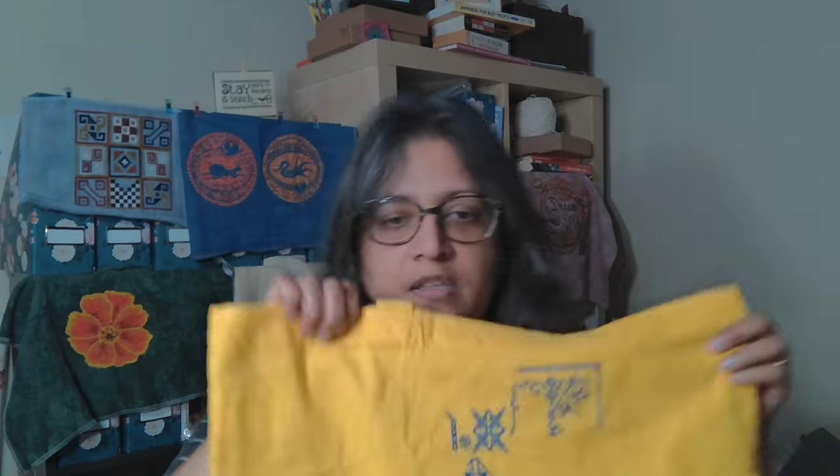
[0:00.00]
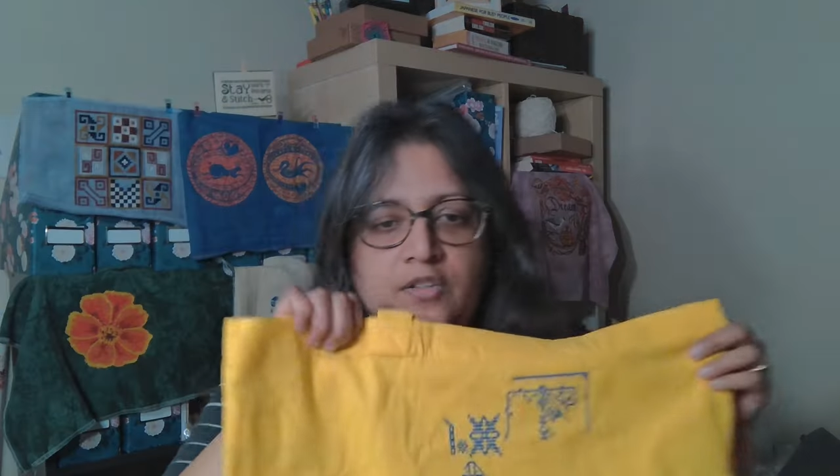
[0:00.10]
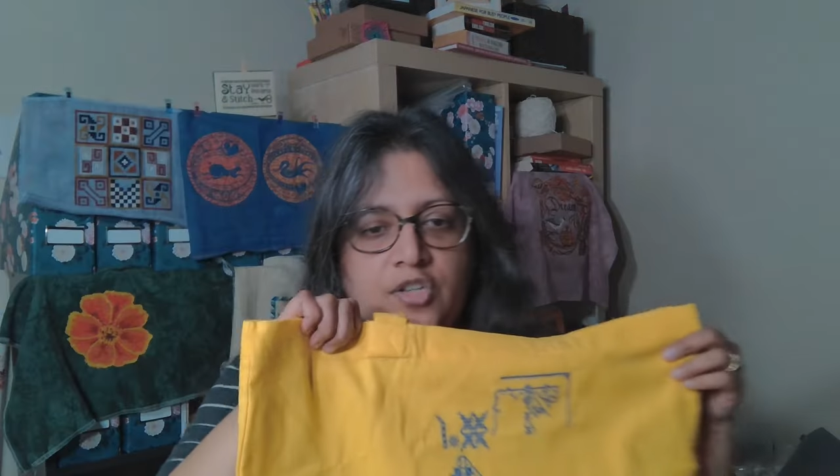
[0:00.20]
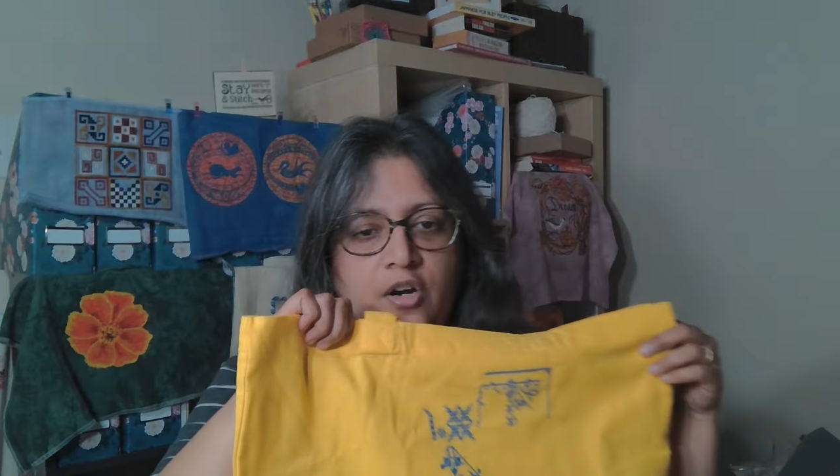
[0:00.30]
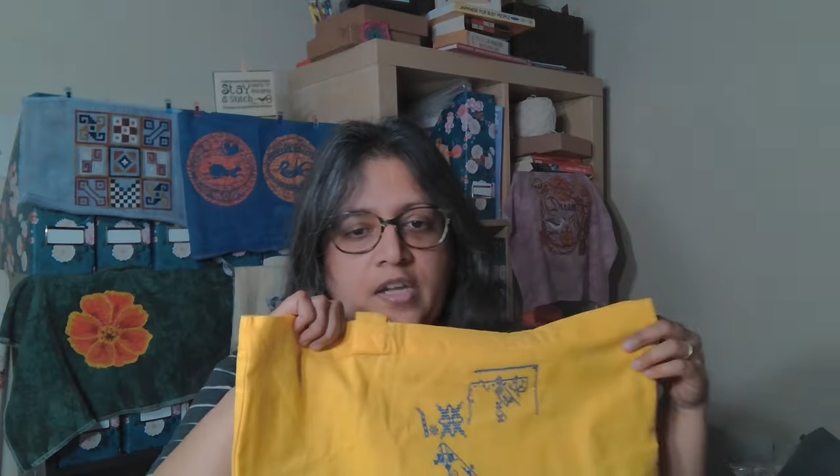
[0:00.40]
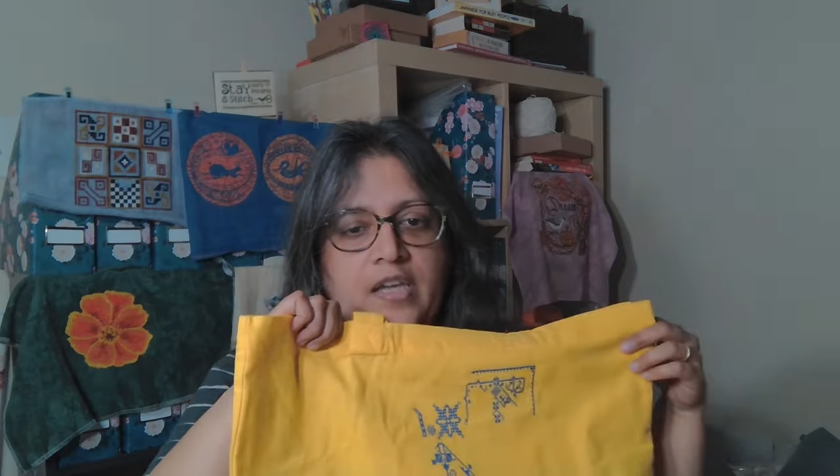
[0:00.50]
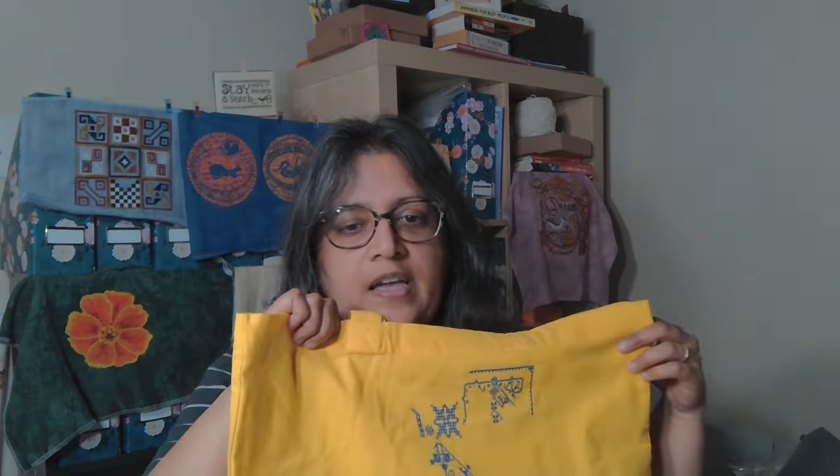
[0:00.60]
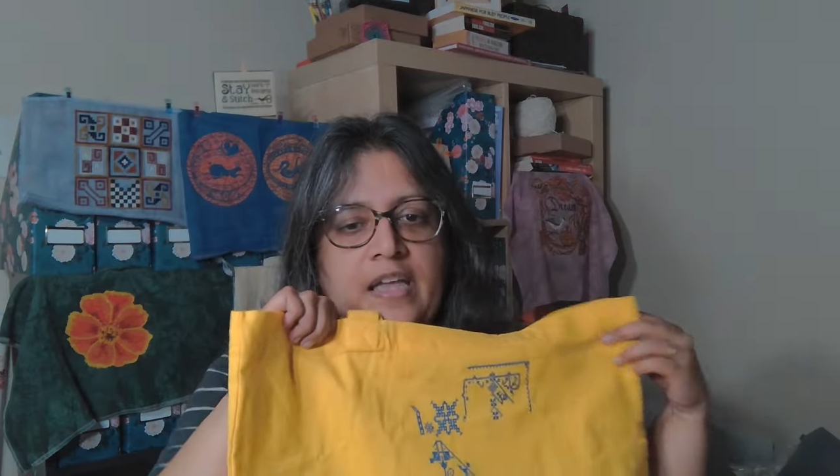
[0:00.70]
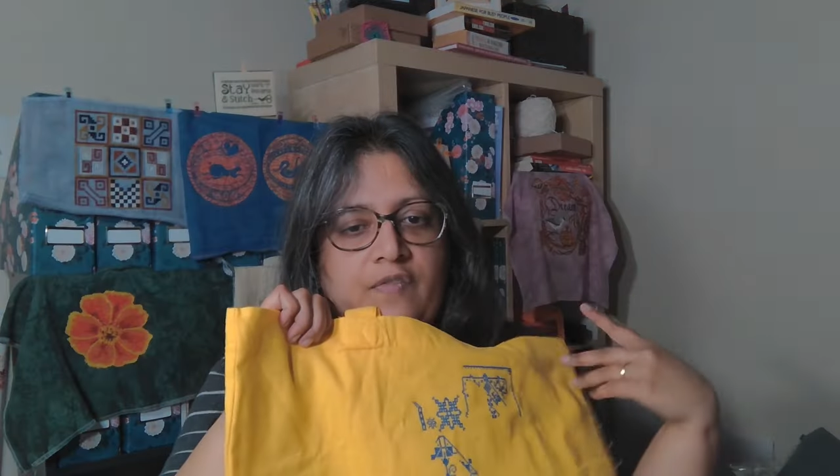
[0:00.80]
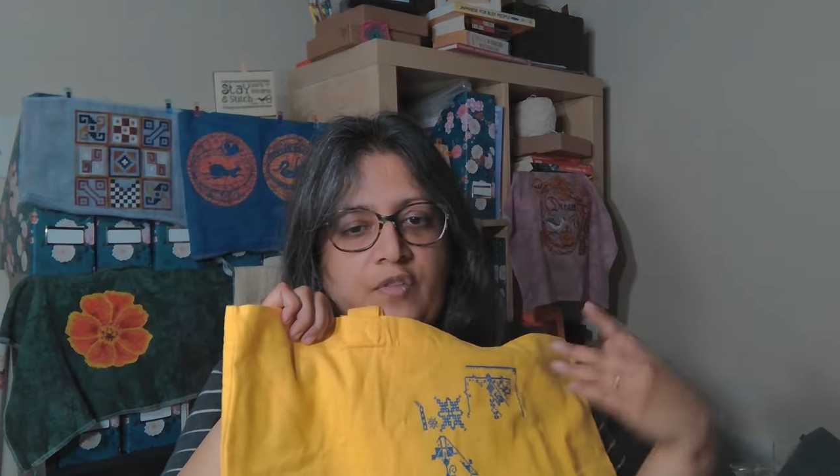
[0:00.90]
it kind of looks
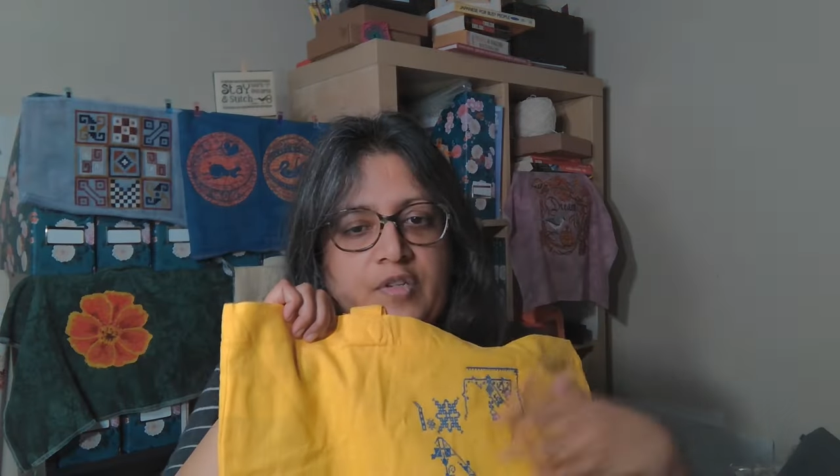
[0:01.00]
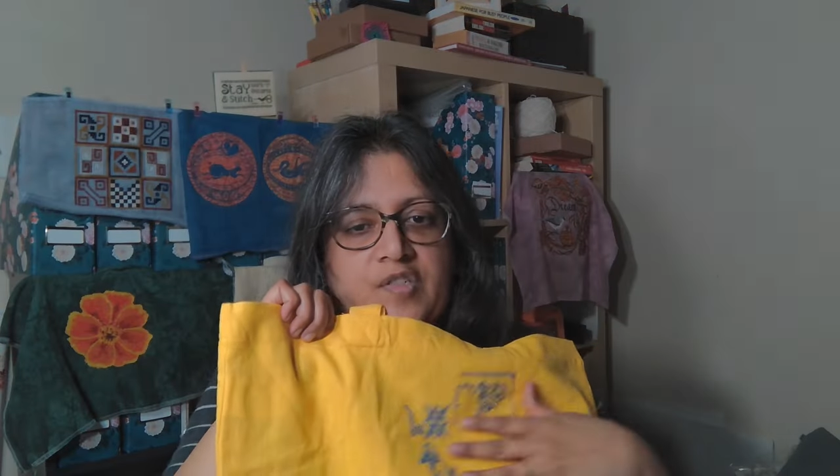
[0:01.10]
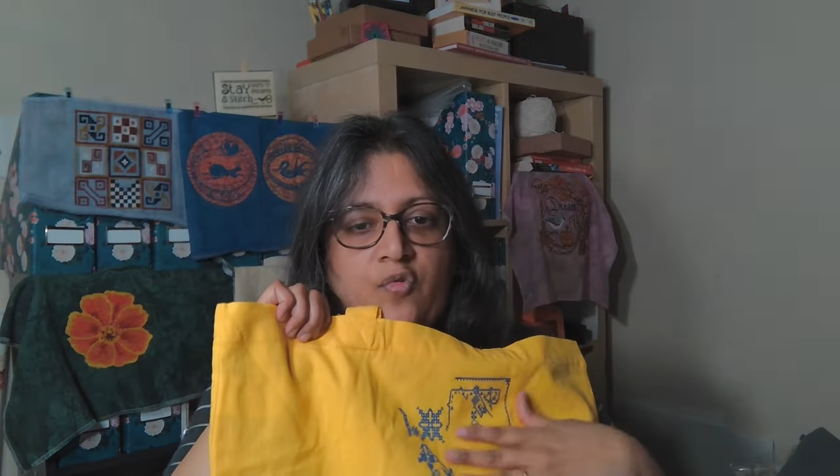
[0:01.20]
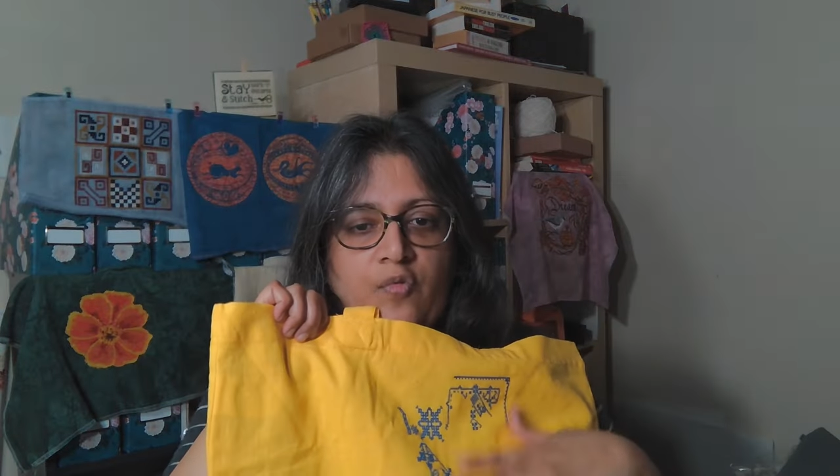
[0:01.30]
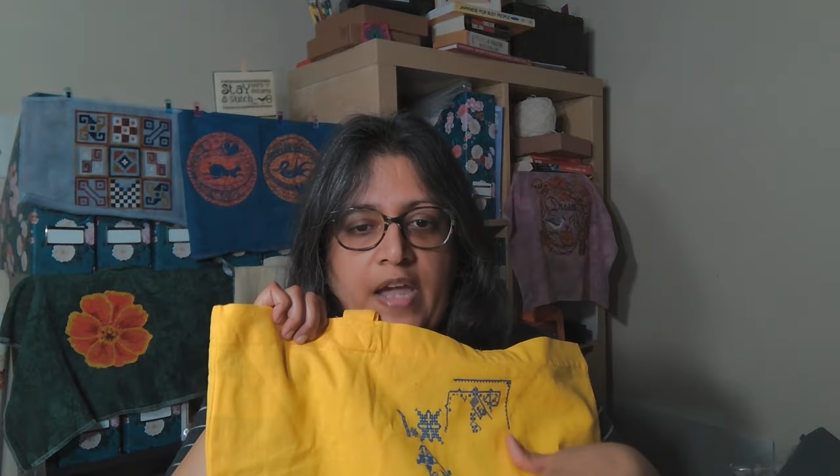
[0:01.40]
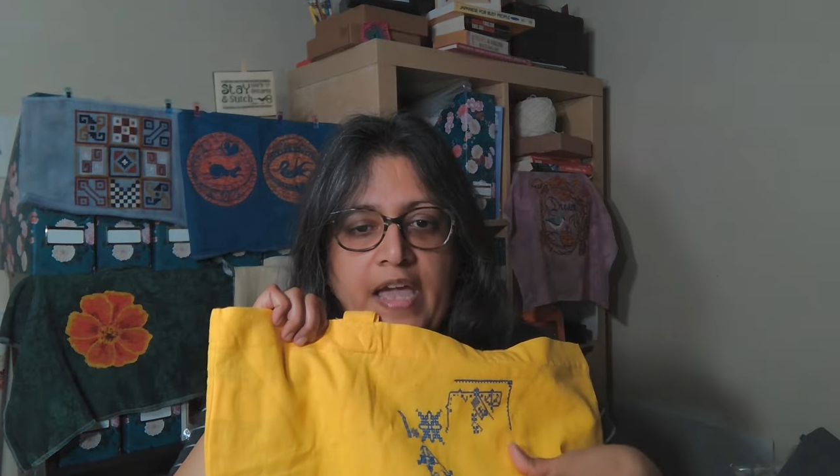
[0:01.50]
gray